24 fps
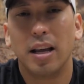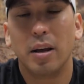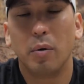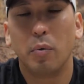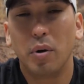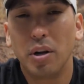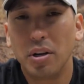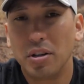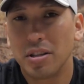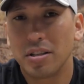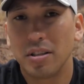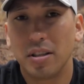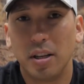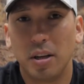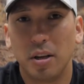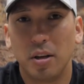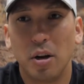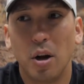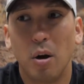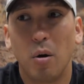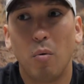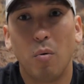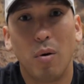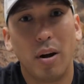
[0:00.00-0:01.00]
We just need to
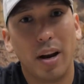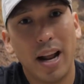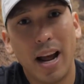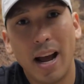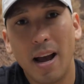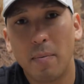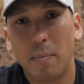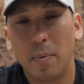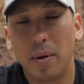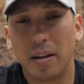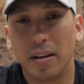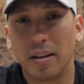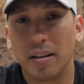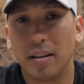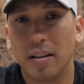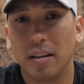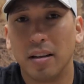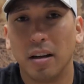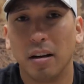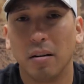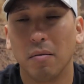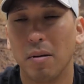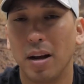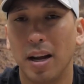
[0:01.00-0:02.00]
know what happened,
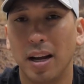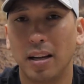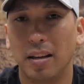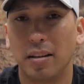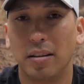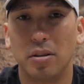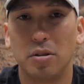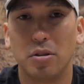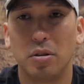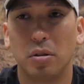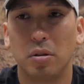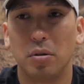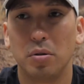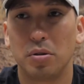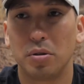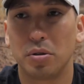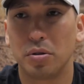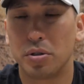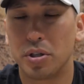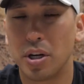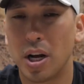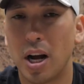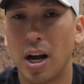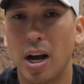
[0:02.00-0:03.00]
right? Did you lose
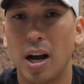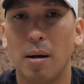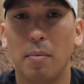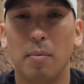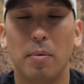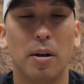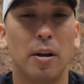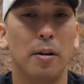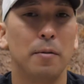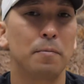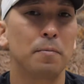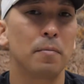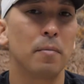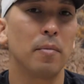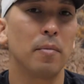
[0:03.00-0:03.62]
your job?